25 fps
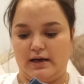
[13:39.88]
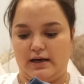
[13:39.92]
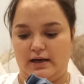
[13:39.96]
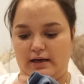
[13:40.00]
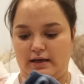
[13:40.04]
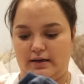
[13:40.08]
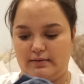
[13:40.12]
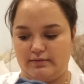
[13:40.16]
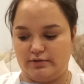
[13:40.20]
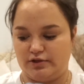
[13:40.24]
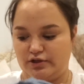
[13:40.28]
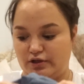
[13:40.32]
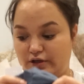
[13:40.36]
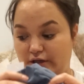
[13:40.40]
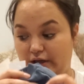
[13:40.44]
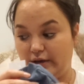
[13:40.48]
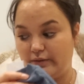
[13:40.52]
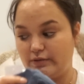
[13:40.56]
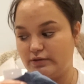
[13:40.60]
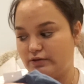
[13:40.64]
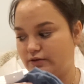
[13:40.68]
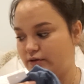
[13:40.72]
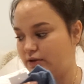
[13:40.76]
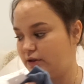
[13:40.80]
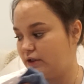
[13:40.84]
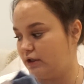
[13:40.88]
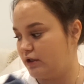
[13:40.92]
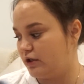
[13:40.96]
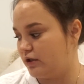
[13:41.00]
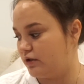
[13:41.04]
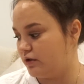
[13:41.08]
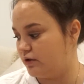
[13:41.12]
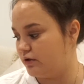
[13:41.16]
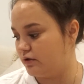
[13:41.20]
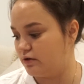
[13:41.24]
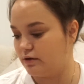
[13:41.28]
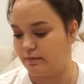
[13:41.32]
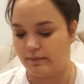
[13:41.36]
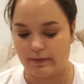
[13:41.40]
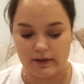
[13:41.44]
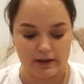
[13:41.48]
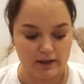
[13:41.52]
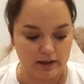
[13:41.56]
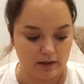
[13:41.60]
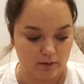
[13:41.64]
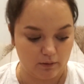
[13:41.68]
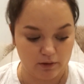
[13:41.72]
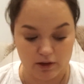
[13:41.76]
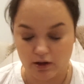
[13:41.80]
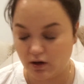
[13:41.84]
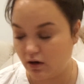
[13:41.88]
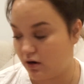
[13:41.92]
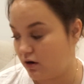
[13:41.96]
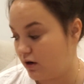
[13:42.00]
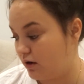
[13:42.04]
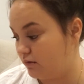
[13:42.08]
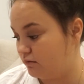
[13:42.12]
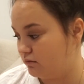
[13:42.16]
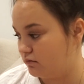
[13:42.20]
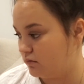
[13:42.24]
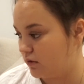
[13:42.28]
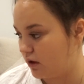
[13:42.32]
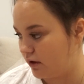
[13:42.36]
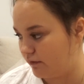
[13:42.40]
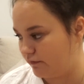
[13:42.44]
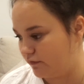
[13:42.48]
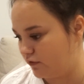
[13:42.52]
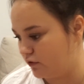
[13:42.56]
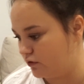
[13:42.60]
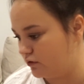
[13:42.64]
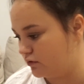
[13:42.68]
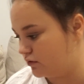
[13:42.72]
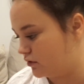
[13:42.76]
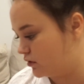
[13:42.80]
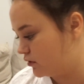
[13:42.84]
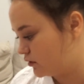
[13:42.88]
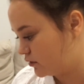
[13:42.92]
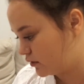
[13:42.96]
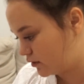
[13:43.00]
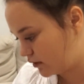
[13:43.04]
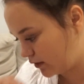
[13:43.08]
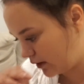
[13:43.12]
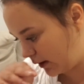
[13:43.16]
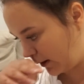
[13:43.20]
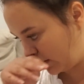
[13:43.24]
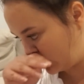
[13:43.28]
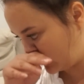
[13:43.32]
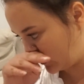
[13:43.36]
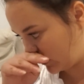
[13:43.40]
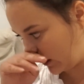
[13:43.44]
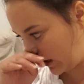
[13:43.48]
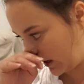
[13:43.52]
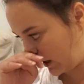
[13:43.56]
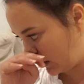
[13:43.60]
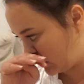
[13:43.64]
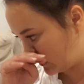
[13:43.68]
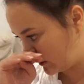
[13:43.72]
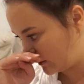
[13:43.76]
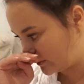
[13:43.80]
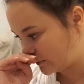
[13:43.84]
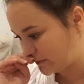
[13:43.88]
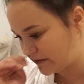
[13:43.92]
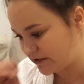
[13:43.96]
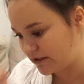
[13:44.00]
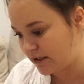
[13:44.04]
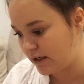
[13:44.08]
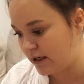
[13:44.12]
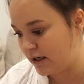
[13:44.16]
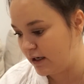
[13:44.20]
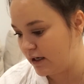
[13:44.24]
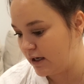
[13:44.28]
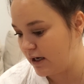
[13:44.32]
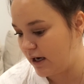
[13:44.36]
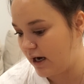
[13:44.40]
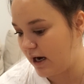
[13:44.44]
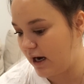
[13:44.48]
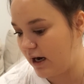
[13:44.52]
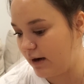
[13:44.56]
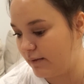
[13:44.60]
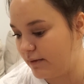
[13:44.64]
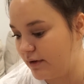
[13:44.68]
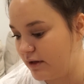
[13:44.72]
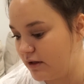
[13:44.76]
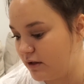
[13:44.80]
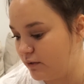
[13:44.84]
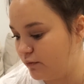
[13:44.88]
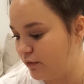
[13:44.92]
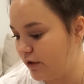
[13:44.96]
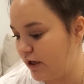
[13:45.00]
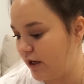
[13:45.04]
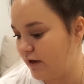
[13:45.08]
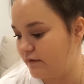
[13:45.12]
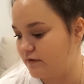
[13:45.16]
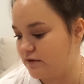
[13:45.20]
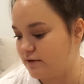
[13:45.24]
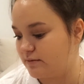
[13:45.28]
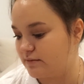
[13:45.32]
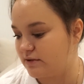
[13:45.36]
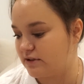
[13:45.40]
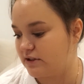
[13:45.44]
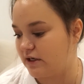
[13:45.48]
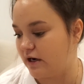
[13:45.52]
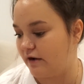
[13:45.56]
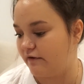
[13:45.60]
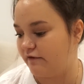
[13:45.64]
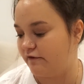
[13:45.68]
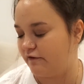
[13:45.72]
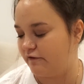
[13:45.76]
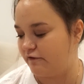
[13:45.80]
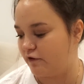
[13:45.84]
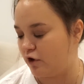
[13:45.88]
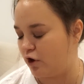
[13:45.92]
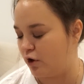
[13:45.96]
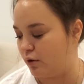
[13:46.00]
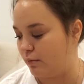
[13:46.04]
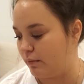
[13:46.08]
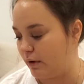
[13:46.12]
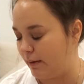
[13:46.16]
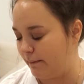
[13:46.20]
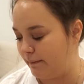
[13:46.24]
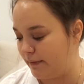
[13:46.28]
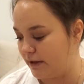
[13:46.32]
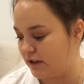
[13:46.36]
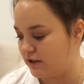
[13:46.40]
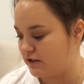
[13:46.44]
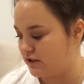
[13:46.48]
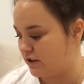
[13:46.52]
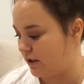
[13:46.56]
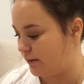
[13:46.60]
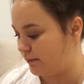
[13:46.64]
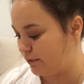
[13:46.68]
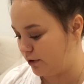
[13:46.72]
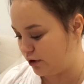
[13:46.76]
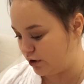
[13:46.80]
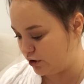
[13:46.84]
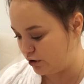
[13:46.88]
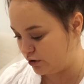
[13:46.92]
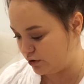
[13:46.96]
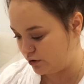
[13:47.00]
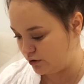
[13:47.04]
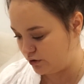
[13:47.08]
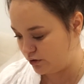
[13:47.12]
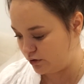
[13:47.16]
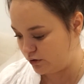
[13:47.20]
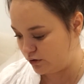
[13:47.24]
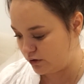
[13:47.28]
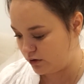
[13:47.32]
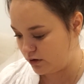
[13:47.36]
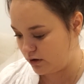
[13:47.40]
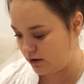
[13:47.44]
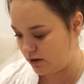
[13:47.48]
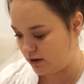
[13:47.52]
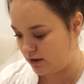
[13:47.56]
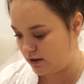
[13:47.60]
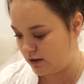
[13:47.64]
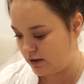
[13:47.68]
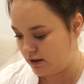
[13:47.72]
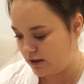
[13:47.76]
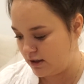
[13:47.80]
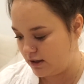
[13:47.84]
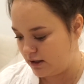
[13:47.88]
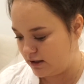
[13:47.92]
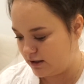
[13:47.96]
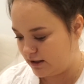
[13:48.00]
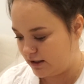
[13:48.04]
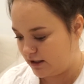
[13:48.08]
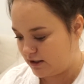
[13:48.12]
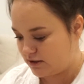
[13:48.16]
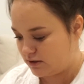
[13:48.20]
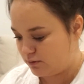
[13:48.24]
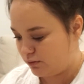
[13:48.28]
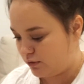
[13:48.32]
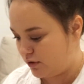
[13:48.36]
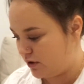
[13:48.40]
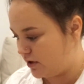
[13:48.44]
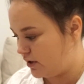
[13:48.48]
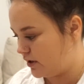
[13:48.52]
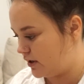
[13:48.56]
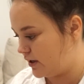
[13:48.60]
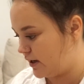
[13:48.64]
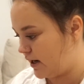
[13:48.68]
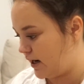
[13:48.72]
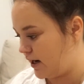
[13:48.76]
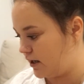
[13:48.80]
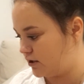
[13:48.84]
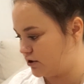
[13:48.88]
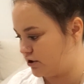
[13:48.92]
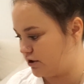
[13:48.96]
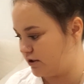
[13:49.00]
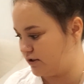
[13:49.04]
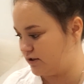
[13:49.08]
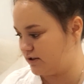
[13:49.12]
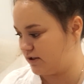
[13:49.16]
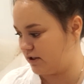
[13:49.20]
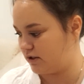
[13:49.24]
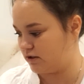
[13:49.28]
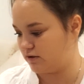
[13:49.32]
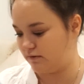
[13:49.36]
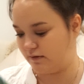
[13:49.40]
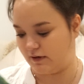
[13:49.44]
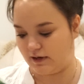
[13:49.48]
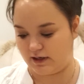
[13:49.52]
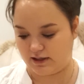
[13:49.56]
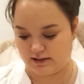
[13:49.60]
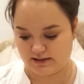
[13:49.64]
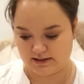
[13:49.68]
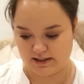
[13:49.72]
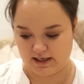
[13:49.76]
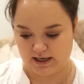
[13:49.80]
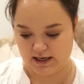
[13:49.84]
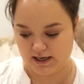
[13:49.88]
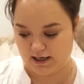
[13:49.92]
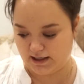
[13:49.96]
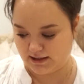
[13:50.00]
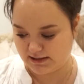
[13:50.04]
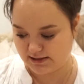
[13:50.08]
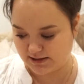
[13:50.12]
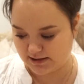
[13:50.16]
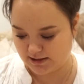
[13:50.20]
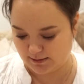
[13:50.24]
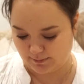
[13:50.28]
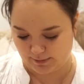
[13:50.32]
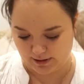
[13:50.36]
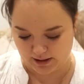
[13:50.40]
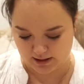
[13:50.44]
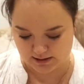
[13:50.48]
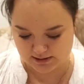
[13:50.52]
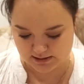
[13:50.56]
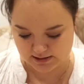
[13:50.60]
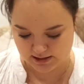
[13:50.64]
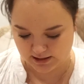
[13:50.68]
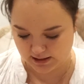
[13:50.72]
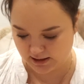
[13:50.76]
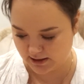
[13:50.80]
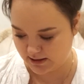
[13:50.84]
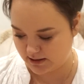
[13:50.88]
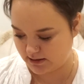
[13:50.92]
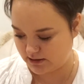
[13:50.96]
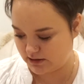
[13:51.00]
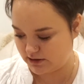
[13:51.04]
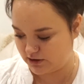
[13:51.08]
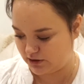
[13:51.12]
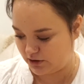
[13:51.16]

Um, so that was really cute. But yeah, we got him a few clothing items. Um, and then we have some stuff from Big W. These were Archie's things for his Easter basket.